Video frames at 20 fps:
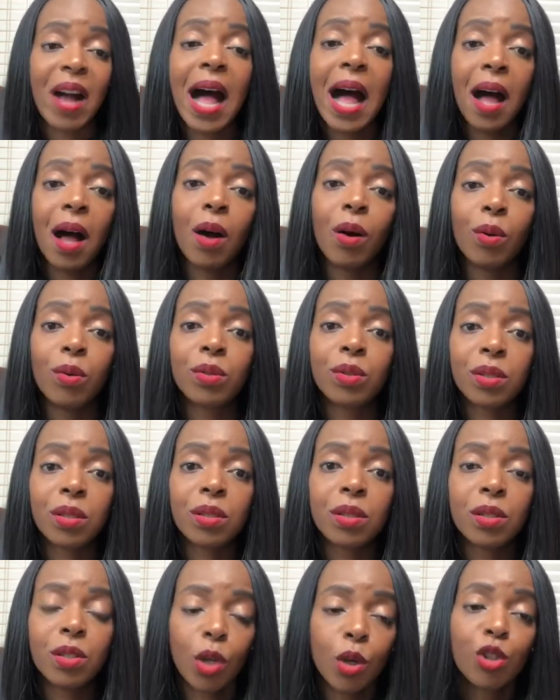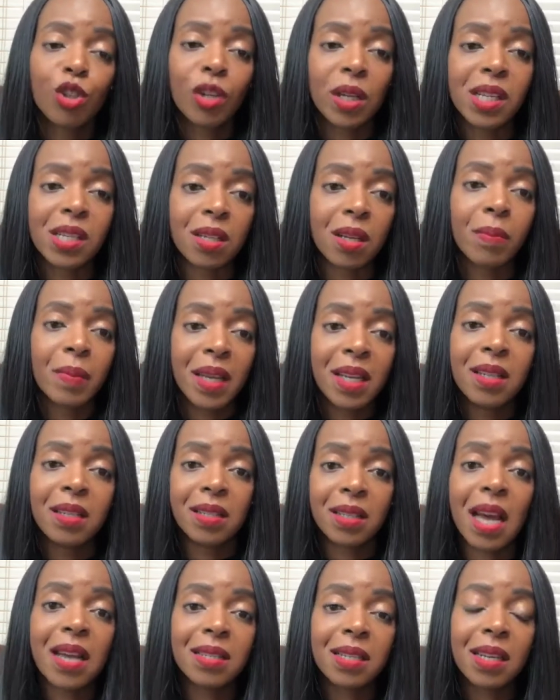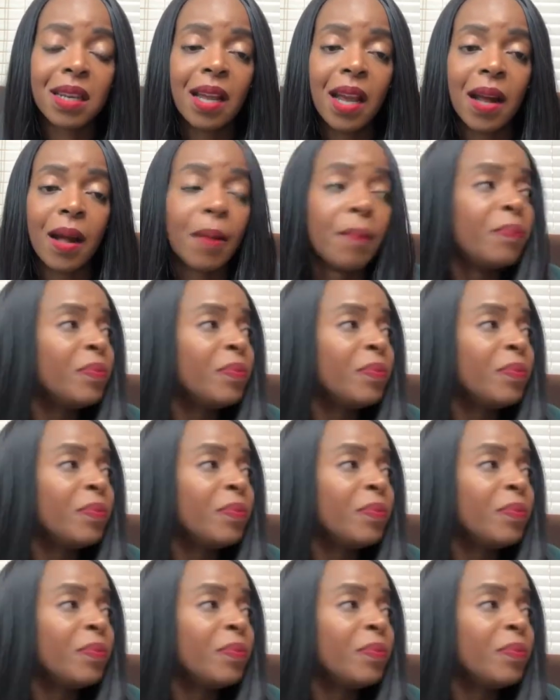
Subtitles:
out socialism in Tanzania.